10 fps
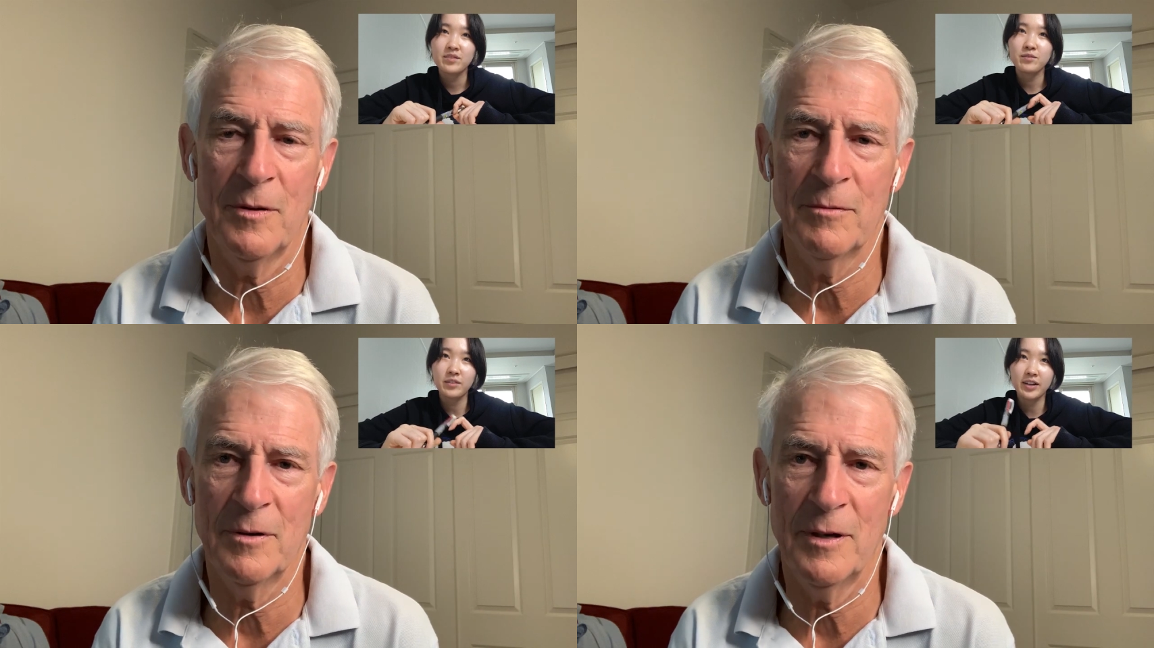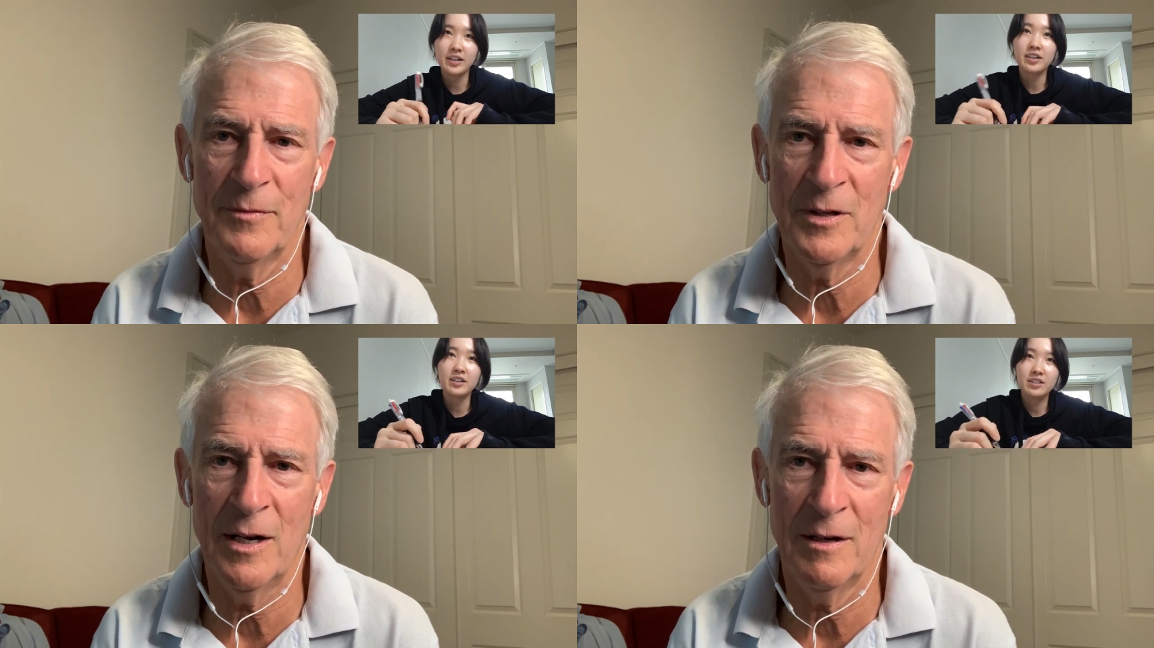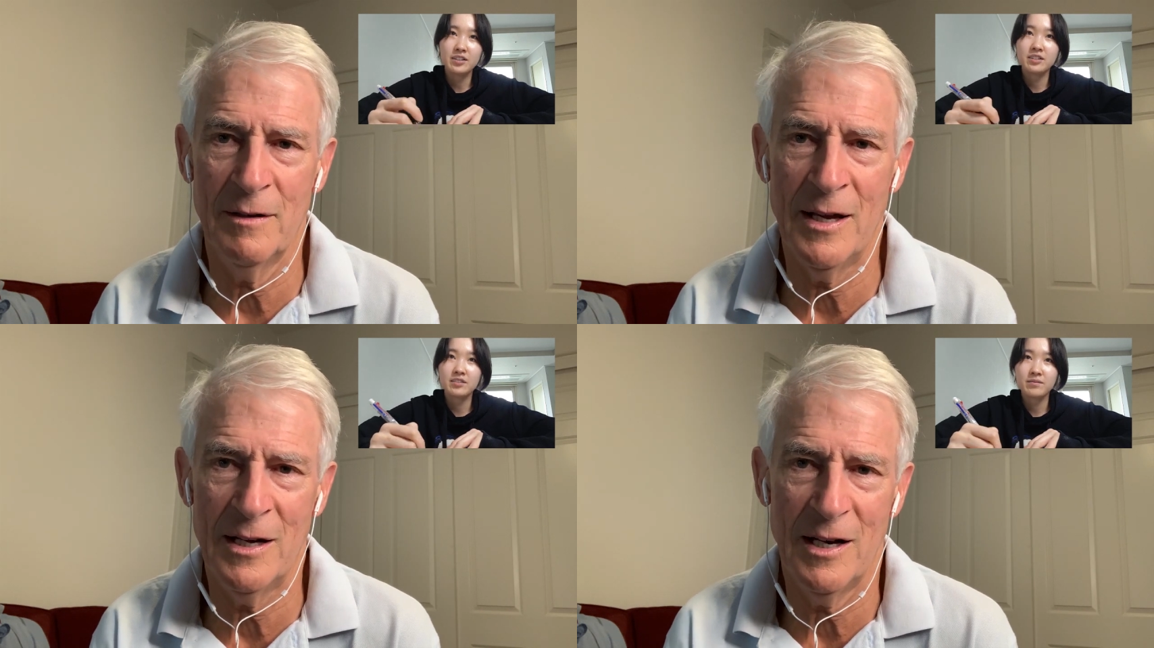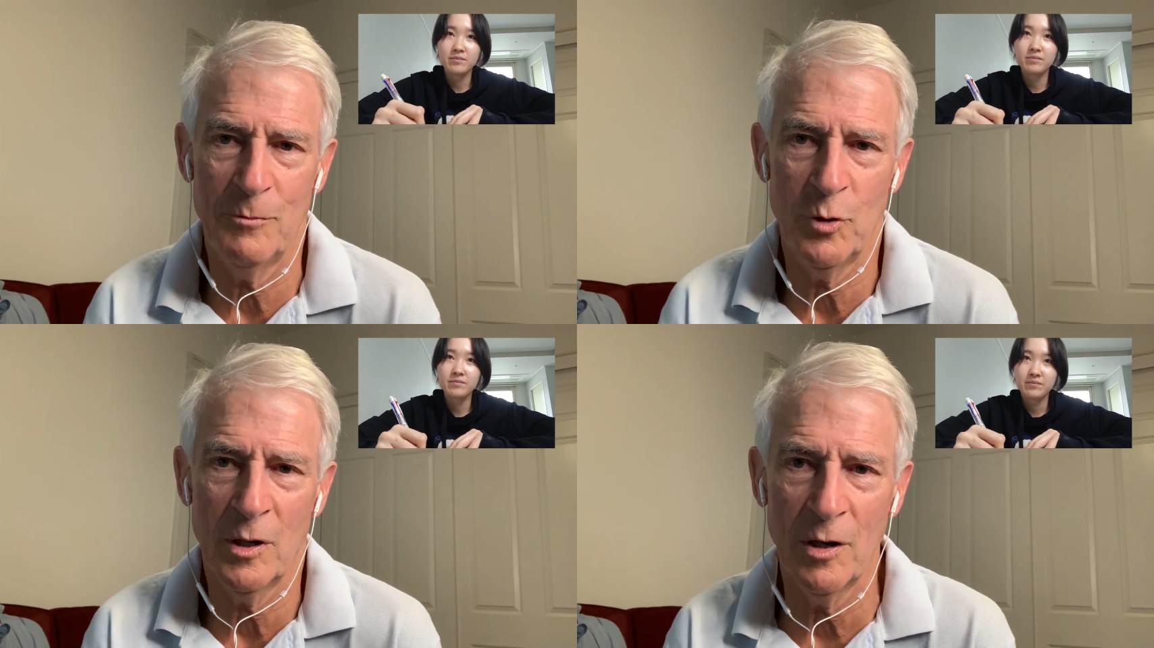Speaker 1: Right. I've ended
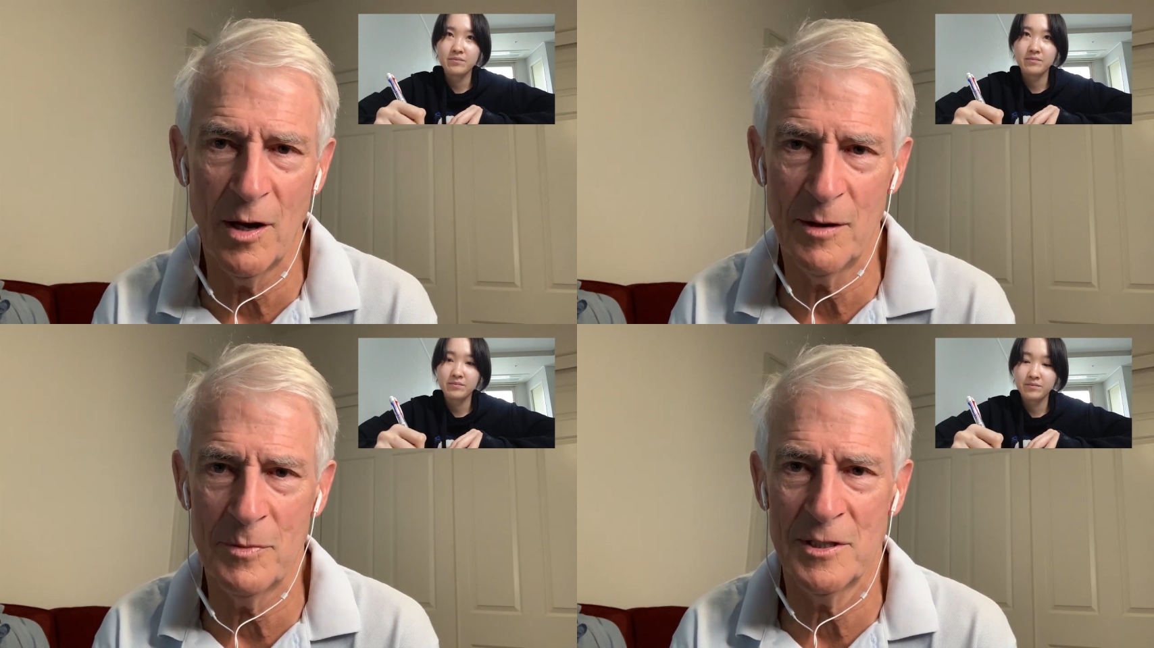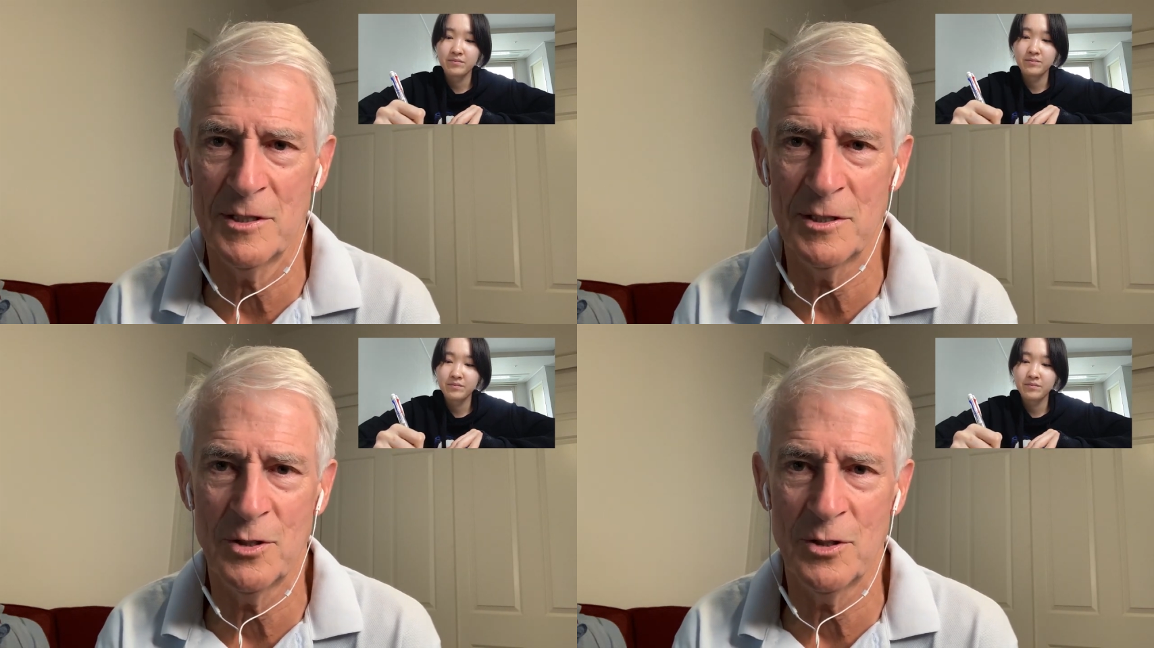up doing a lot of business